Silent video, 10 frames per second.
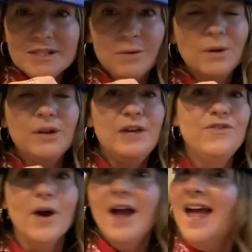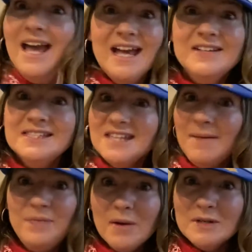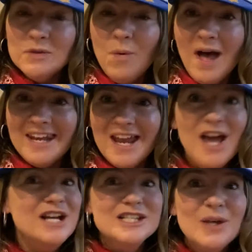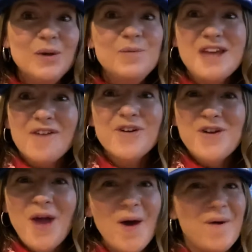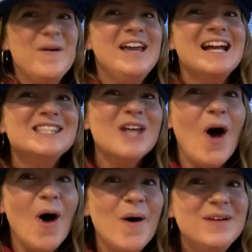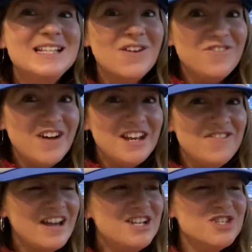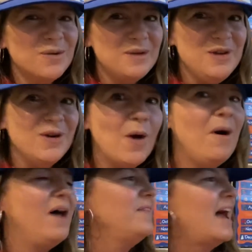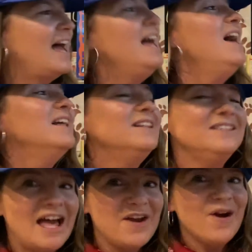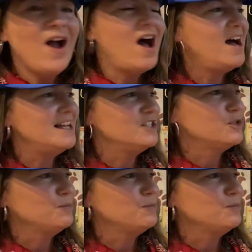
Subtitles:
that we were looking for. And this time there was 1. So you never know. It's always a fun adventure when you go on that letter hunt,